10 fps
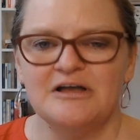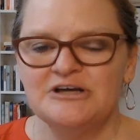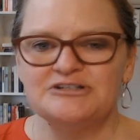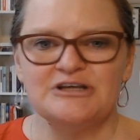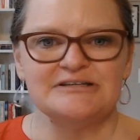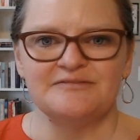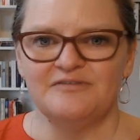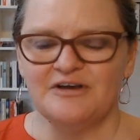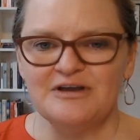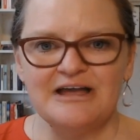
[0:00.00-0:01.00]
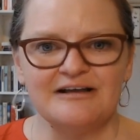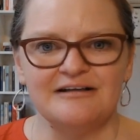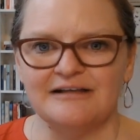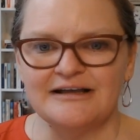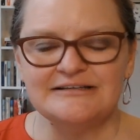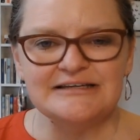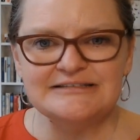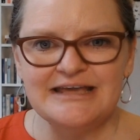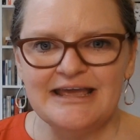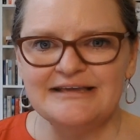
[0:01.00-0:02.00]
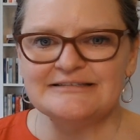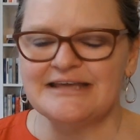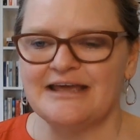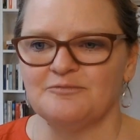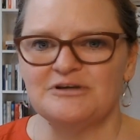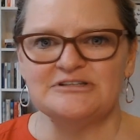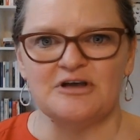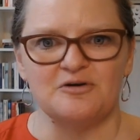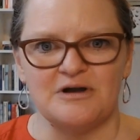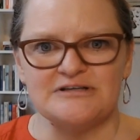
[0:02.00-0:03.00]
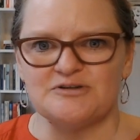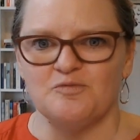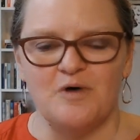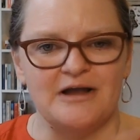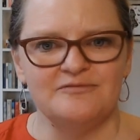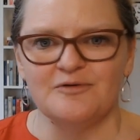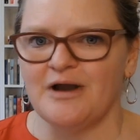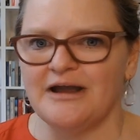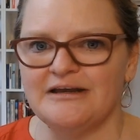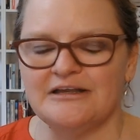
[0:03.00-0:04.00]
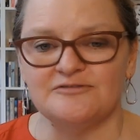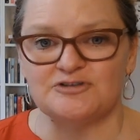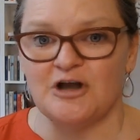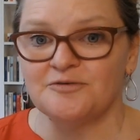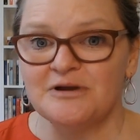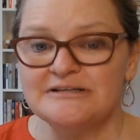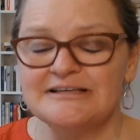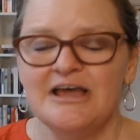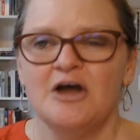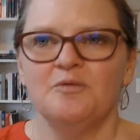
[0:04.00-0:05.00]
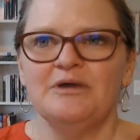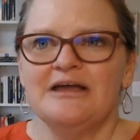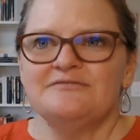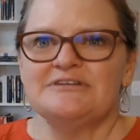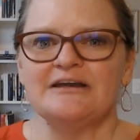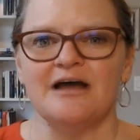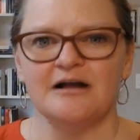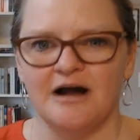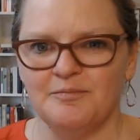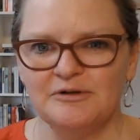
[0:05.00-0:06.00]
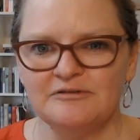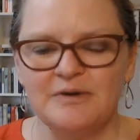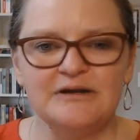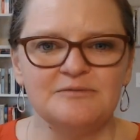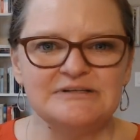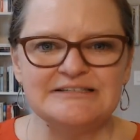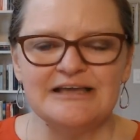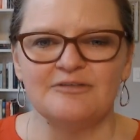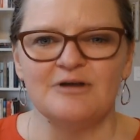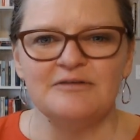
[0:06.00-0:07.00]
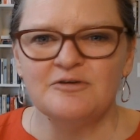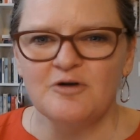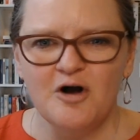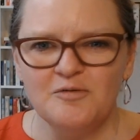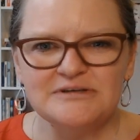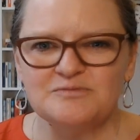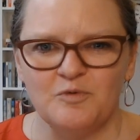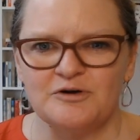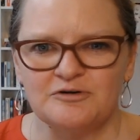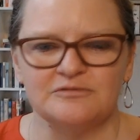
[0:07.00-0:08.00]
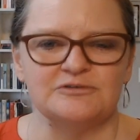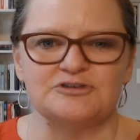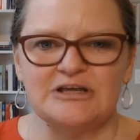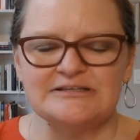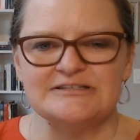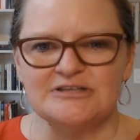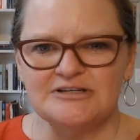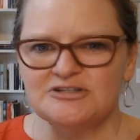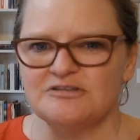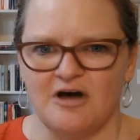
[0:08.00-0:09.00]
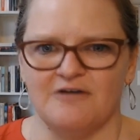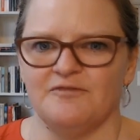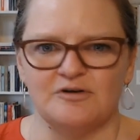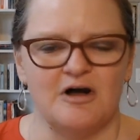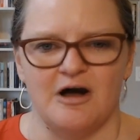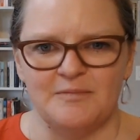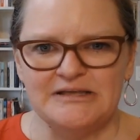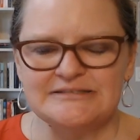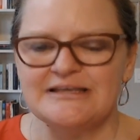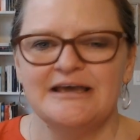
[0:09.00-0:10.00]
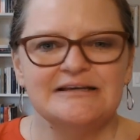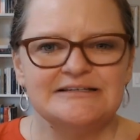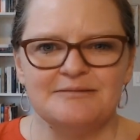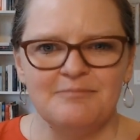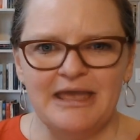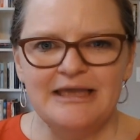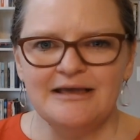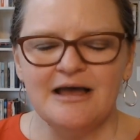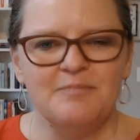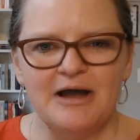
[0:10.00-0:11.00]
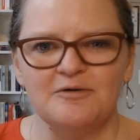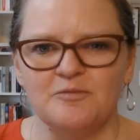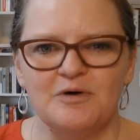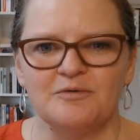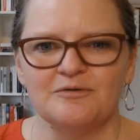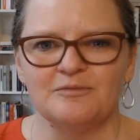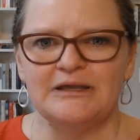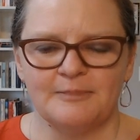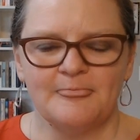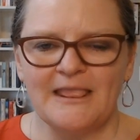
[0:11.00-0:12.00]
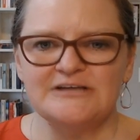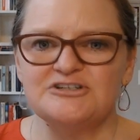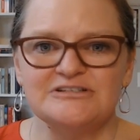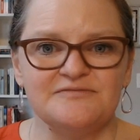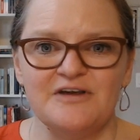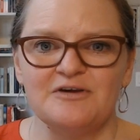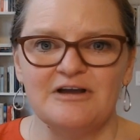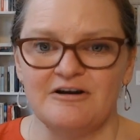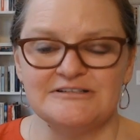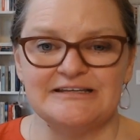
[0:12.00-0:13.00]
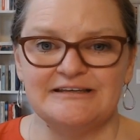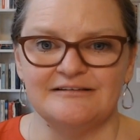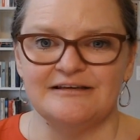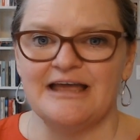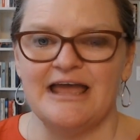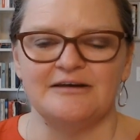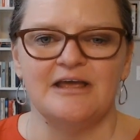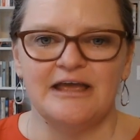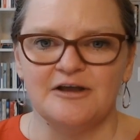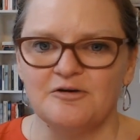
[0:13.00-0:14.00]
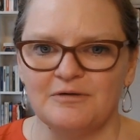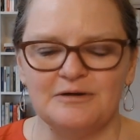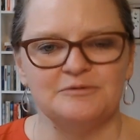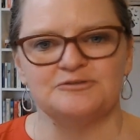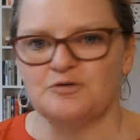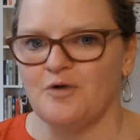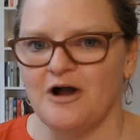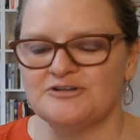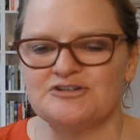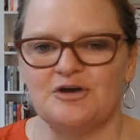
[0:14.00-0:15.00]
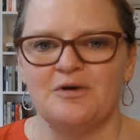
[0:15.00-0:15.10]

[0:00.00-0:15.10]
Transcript: She has a very eclectic taste and reads across a wide variety of genres. We have done a couple of buddy reads together, and they're always wonderful. She has such thoughtful comments to make about what we're reading. She's very articulate and incredible to watch. So